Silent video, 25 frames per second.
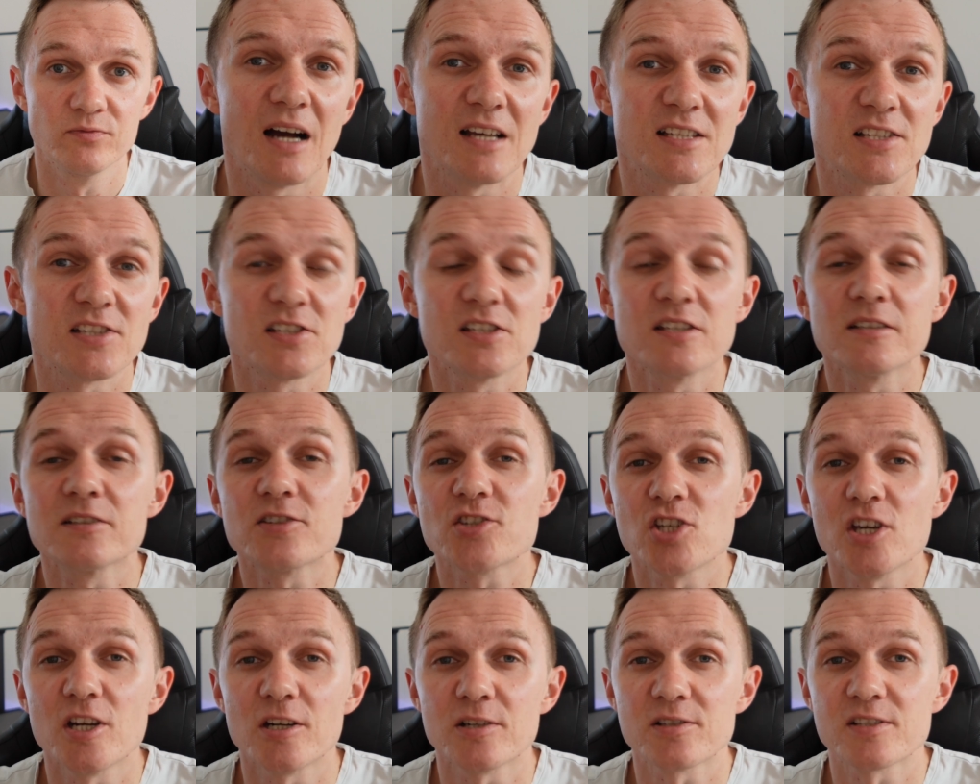I still
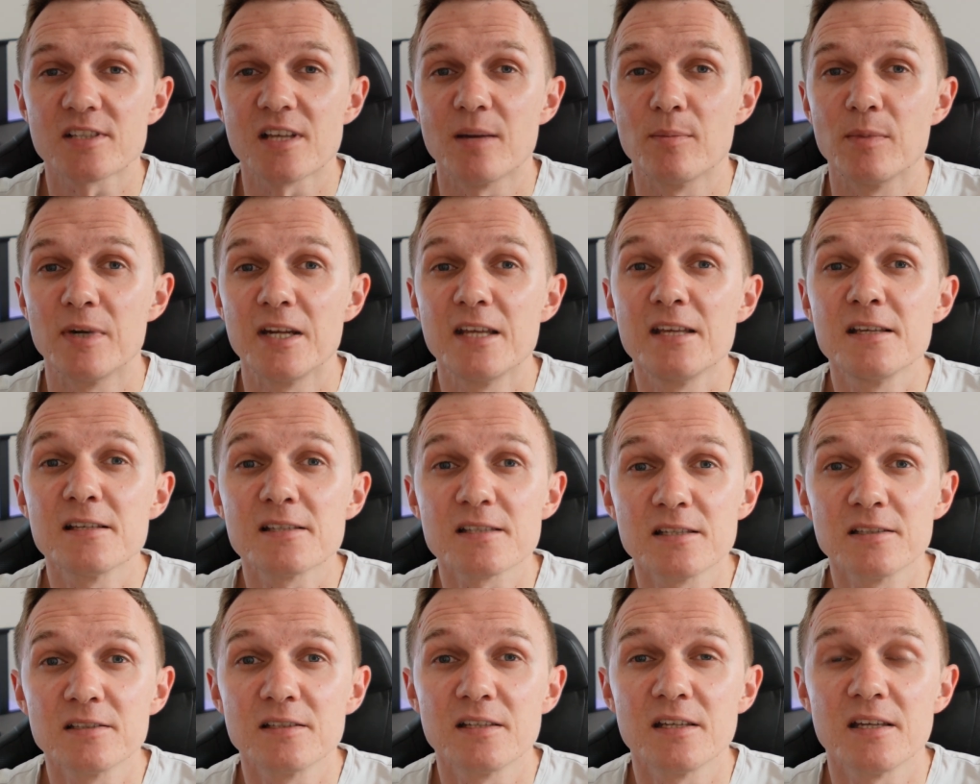shared some
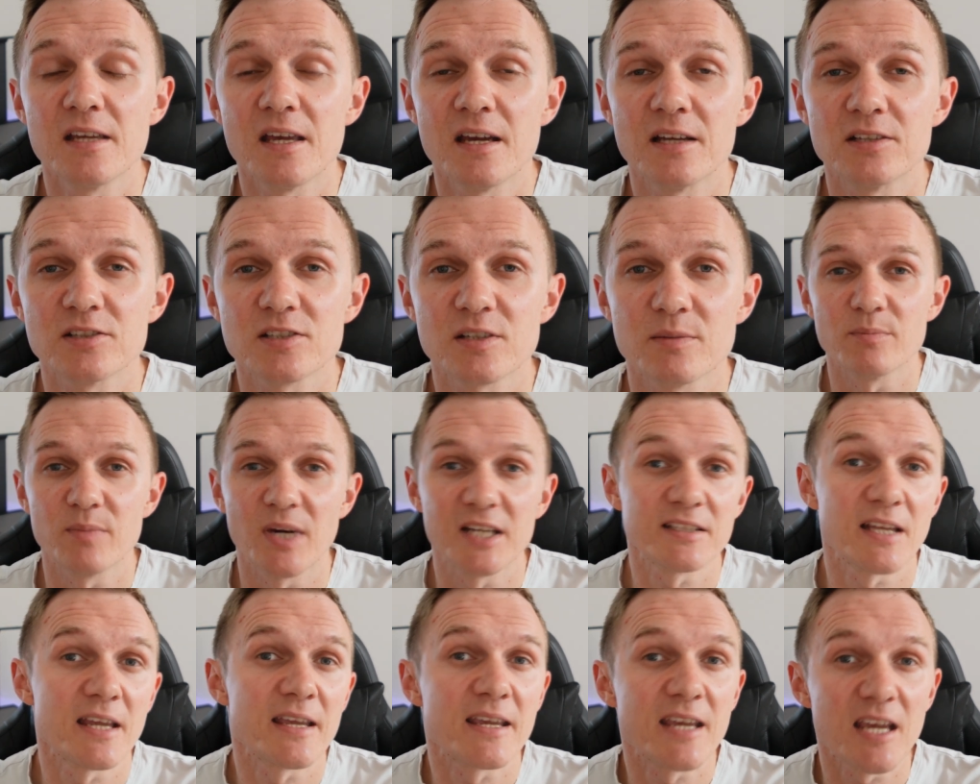links in the end,
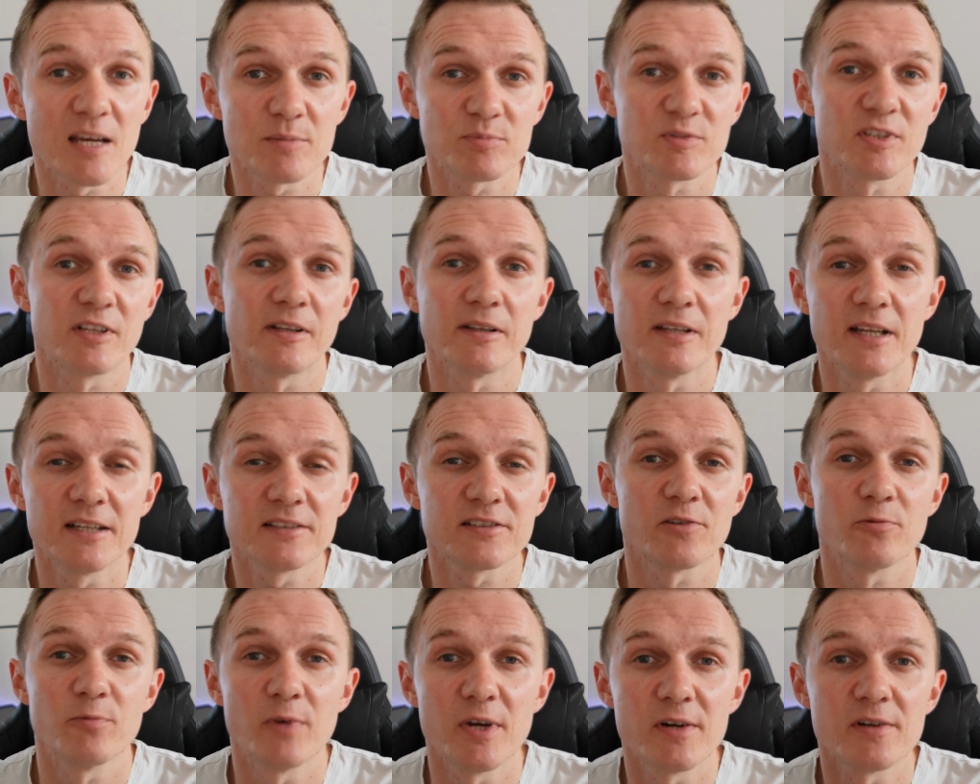but I kept the
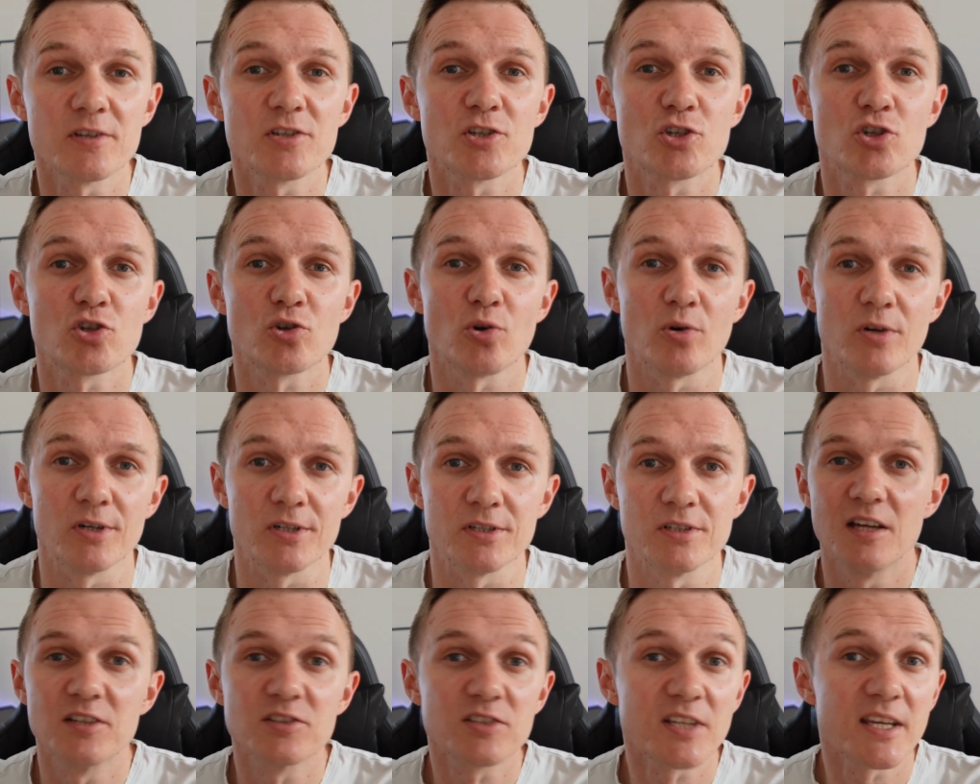letter very
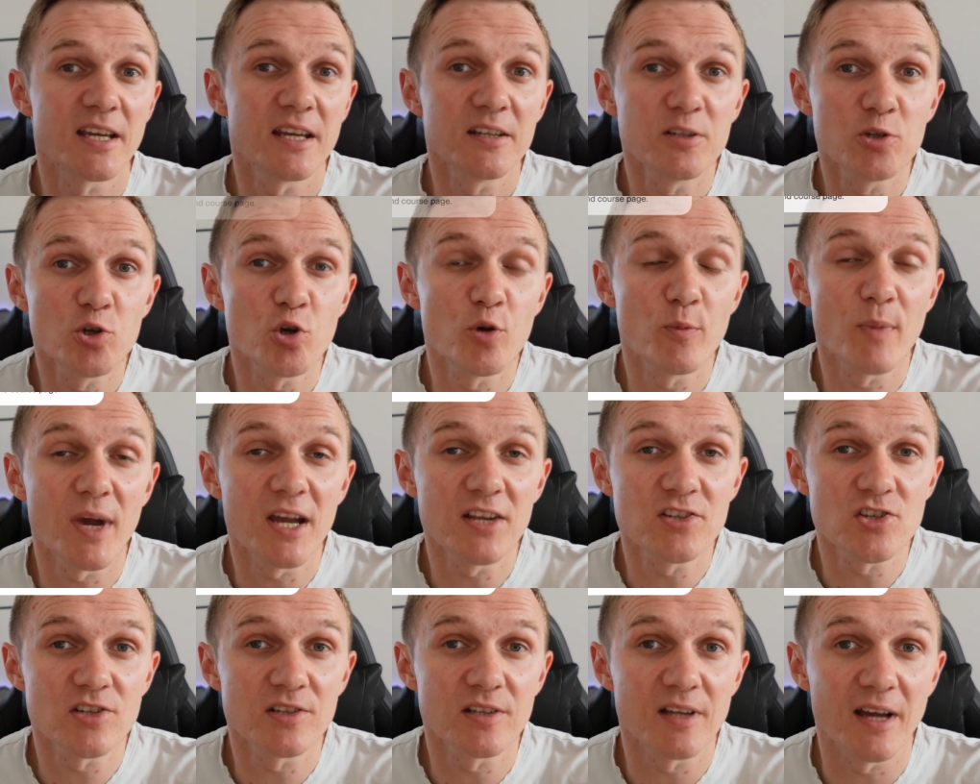short. And can you
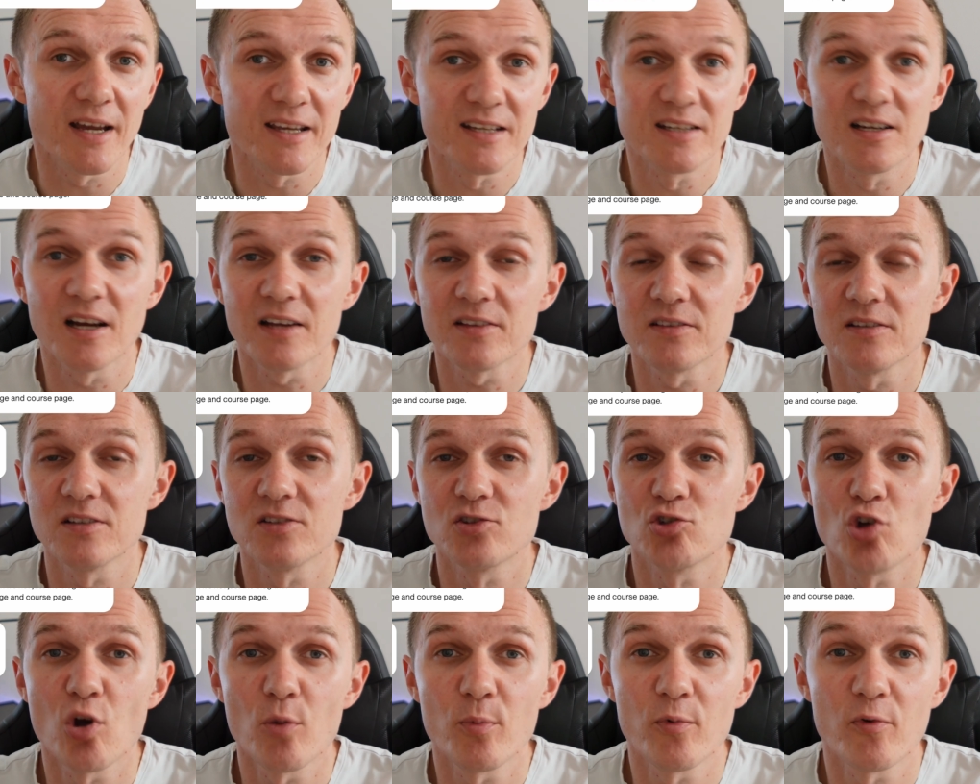imagine, I got the
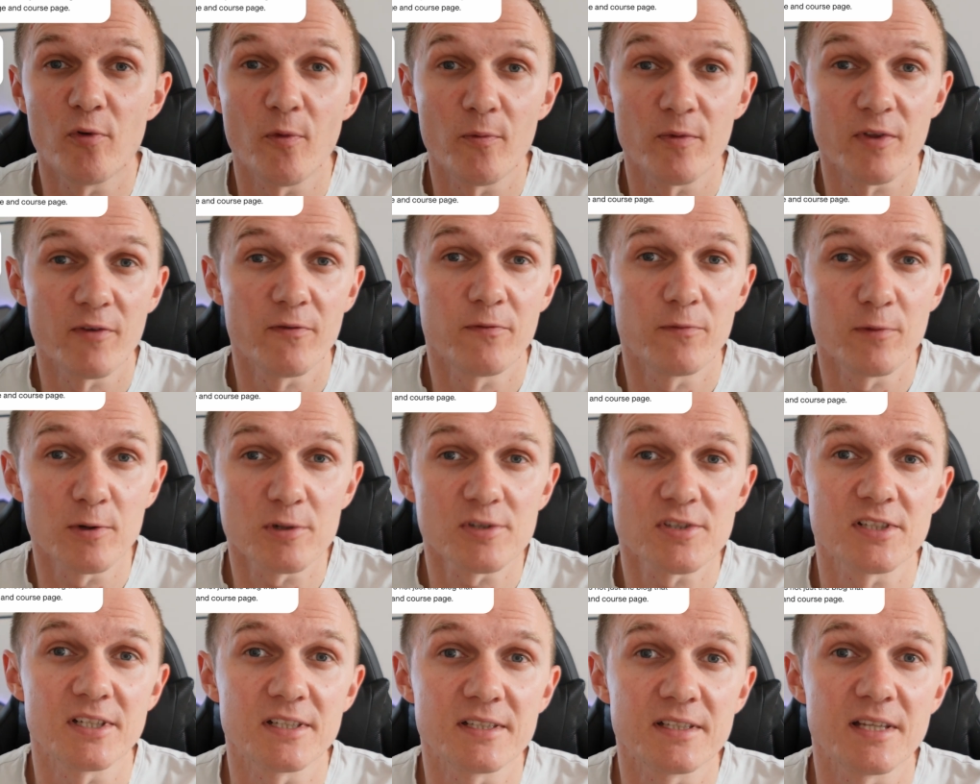job from the
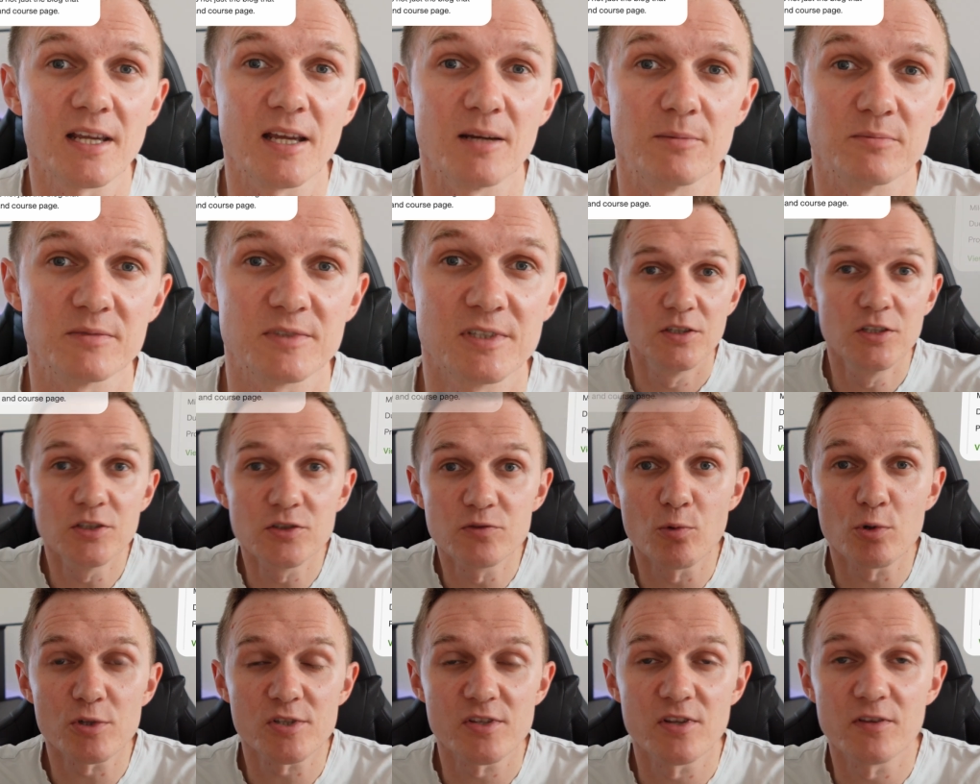first attempt.
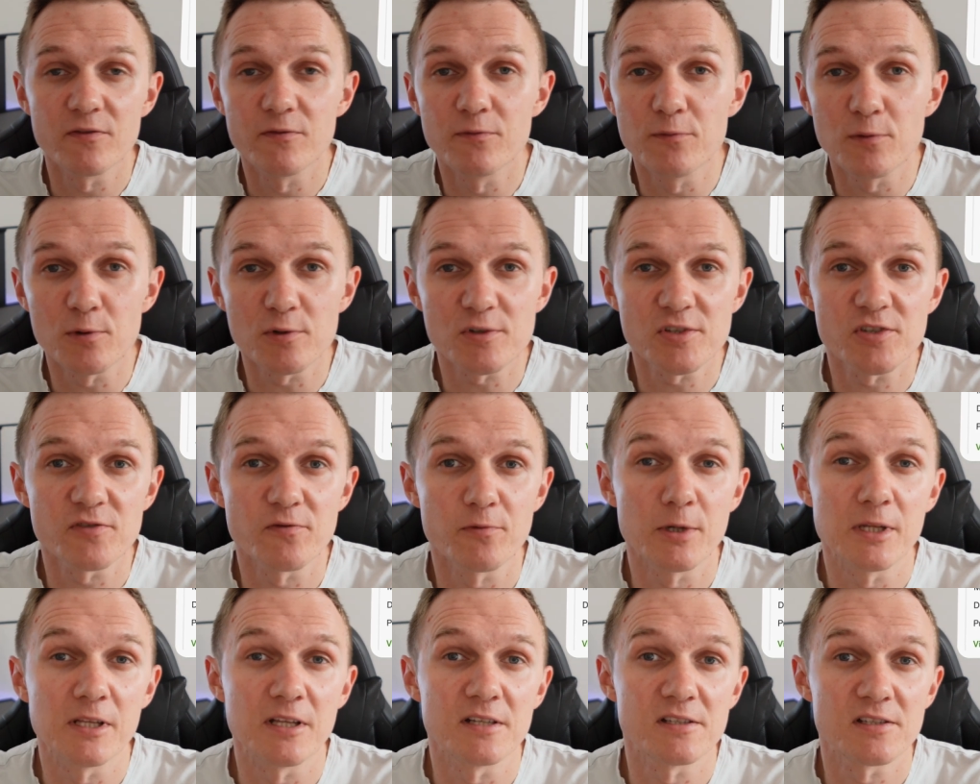It was the first
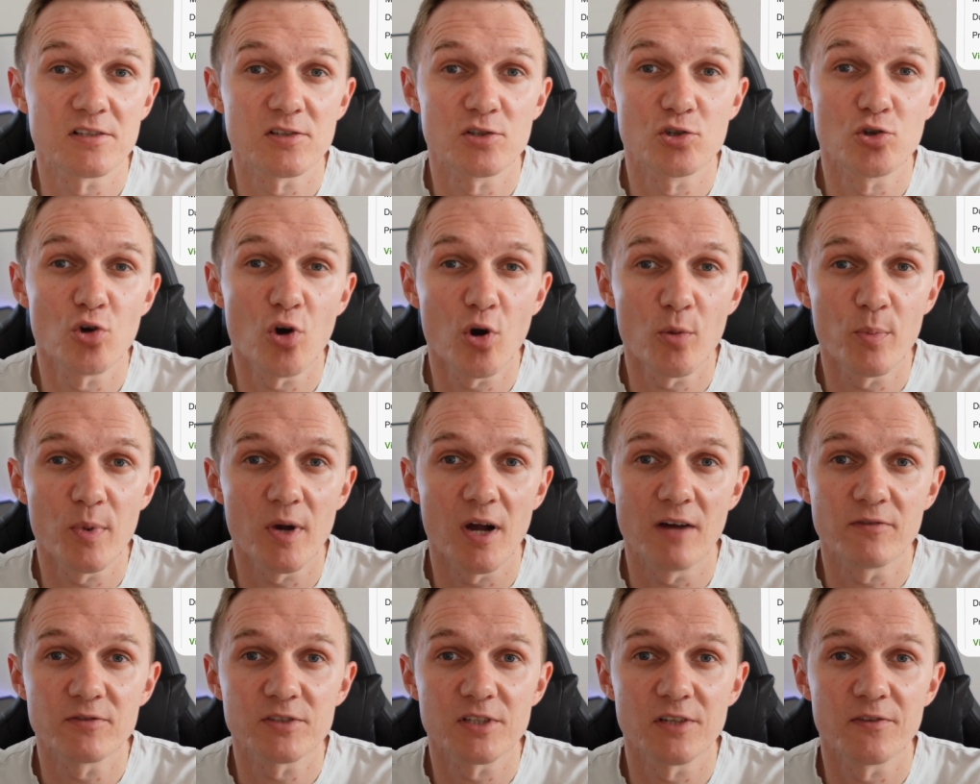freelance job
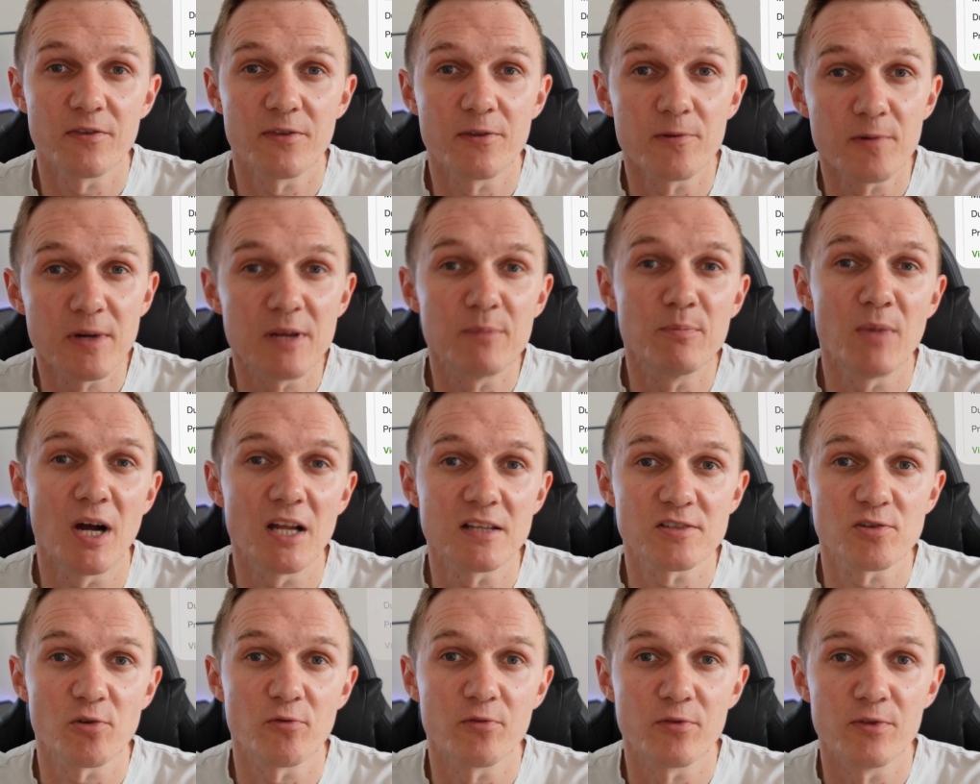after 3
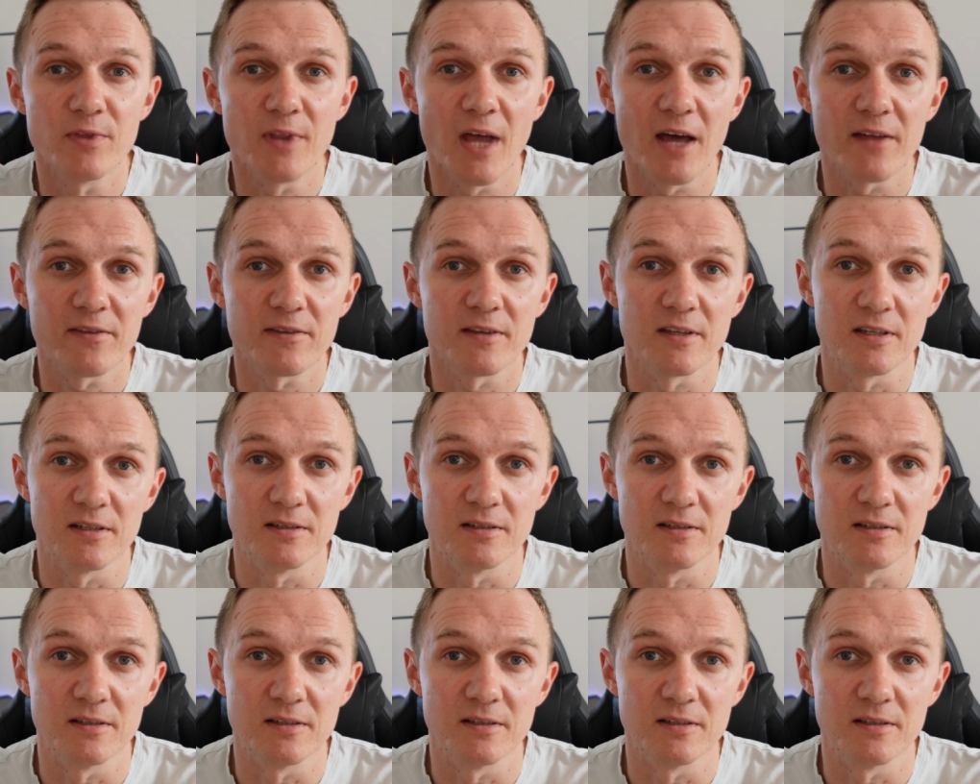months of nothing.